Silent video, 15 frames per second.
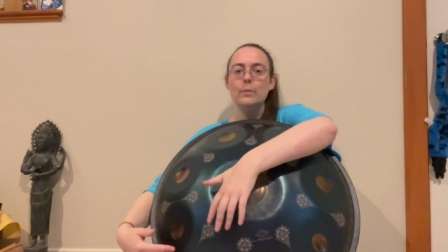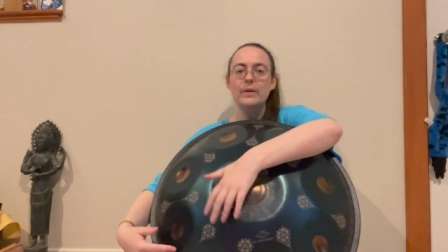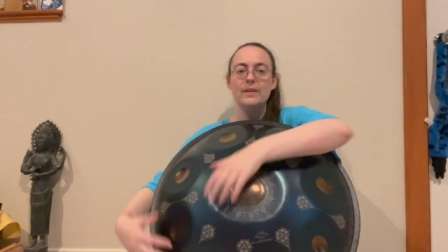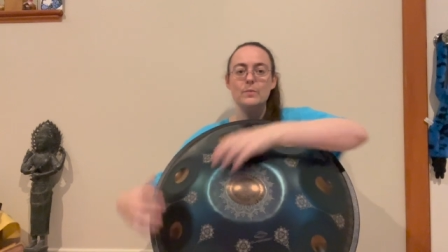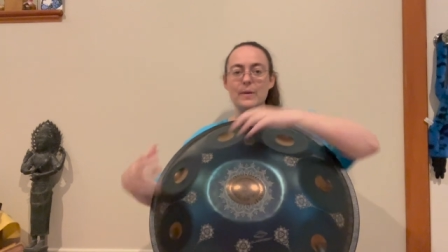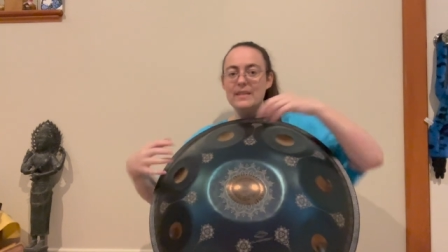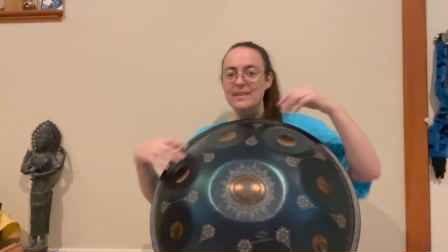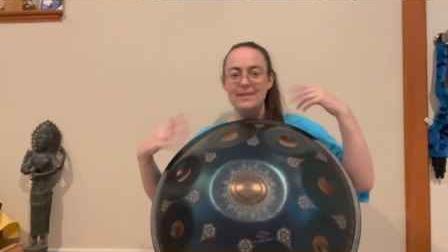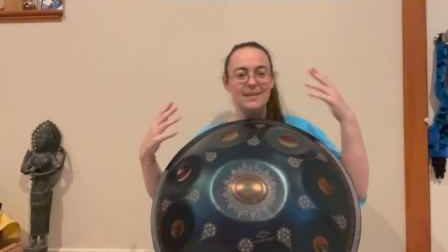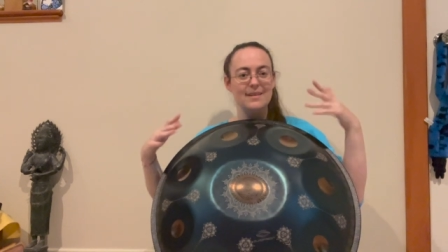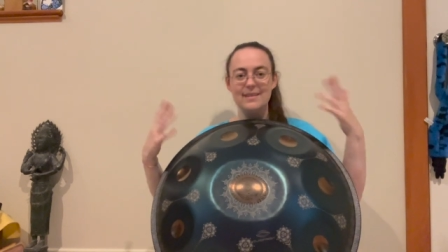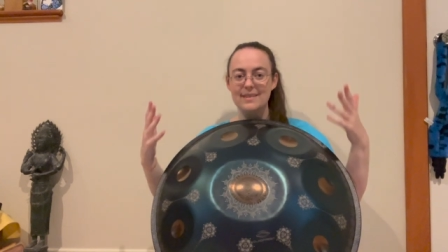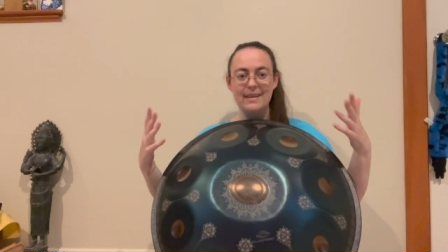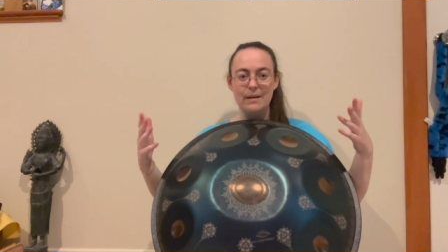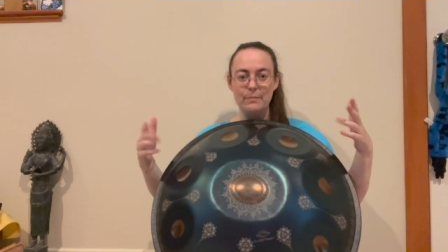but it's basically the
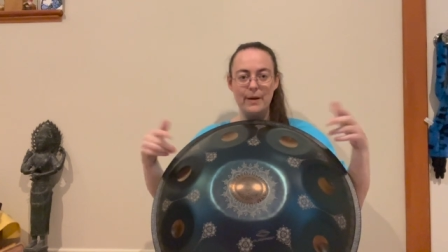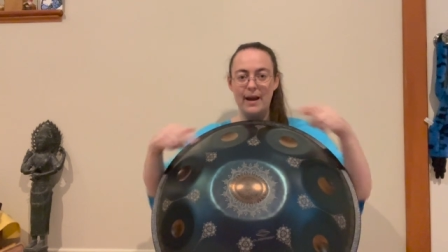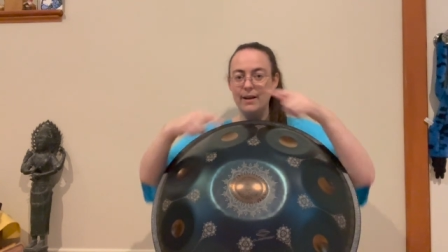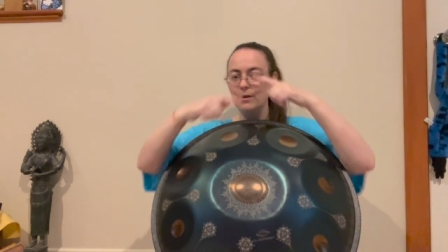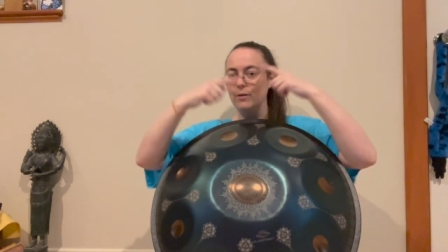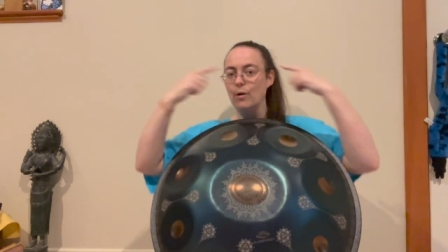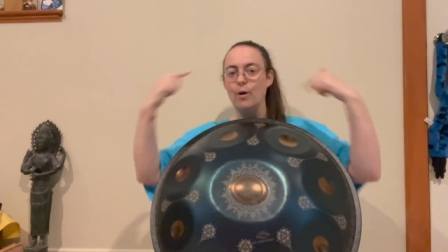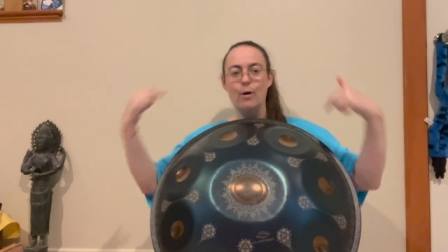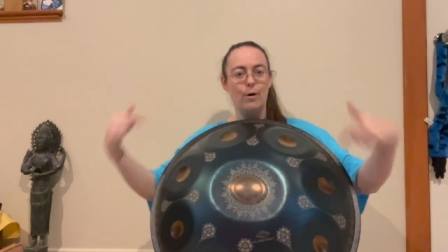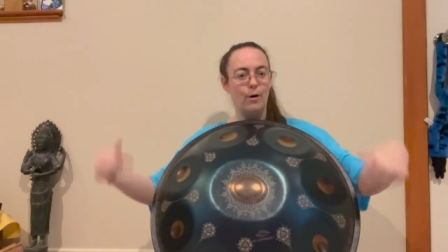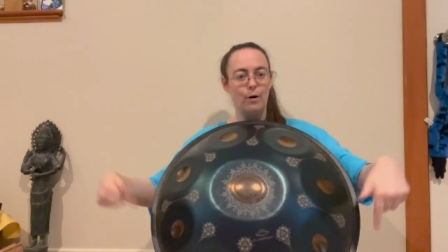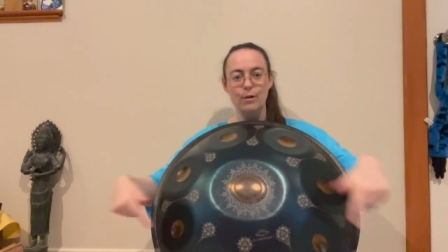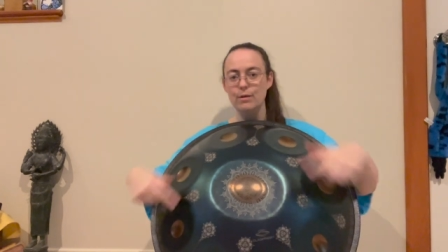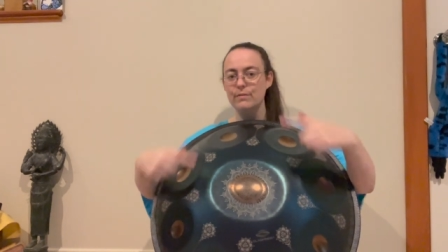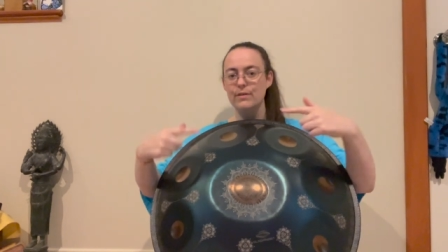same pattern
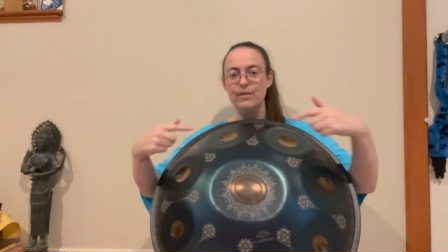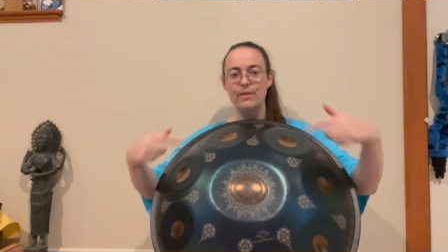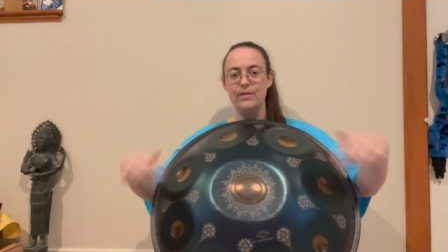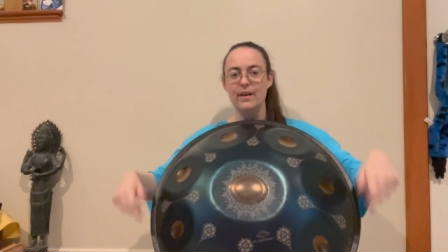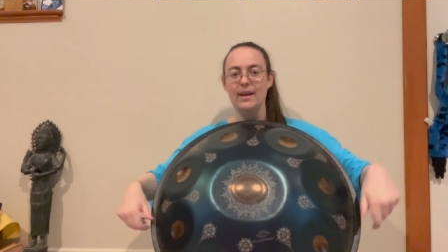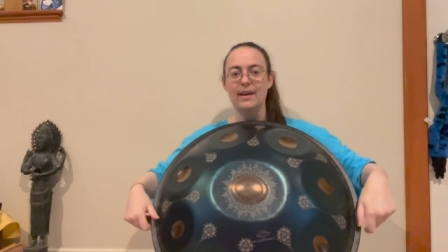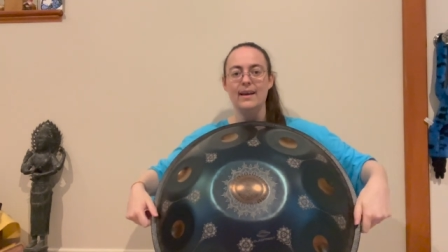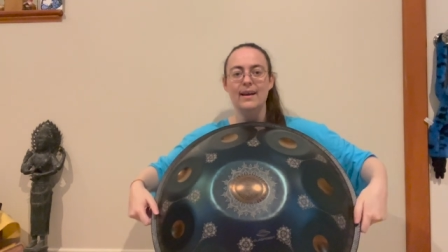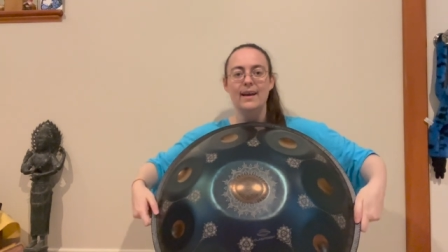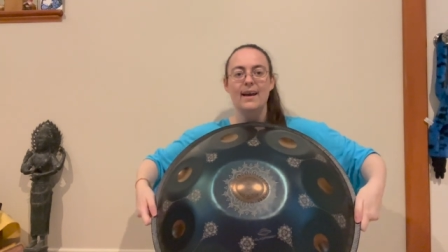all over the thing.